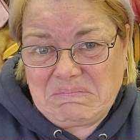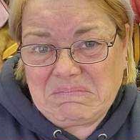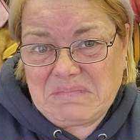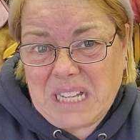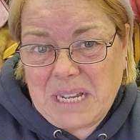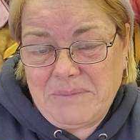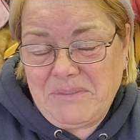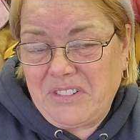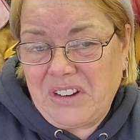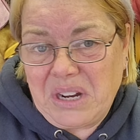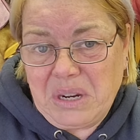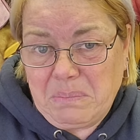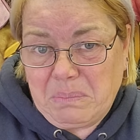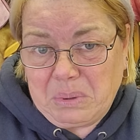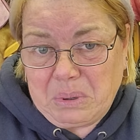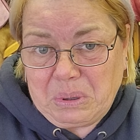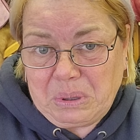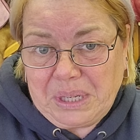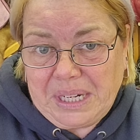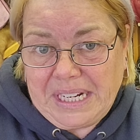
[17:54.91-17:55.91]
I'm very
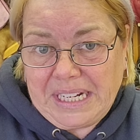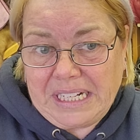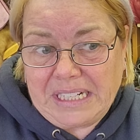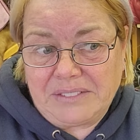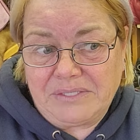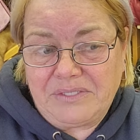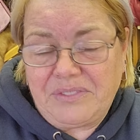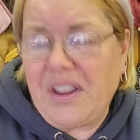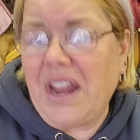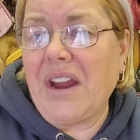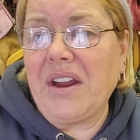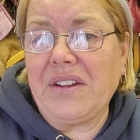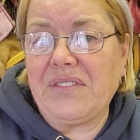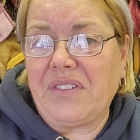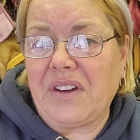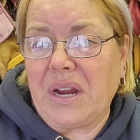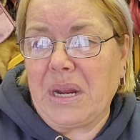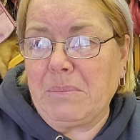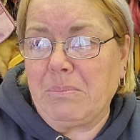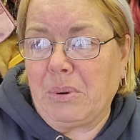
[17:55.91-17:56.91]
boring, very,
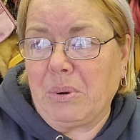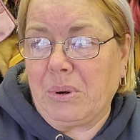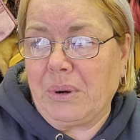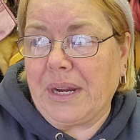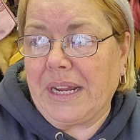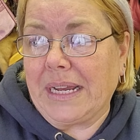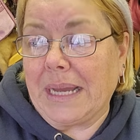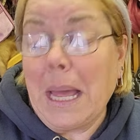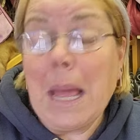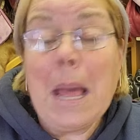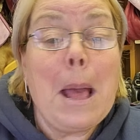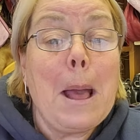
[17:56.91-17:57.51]
very boring.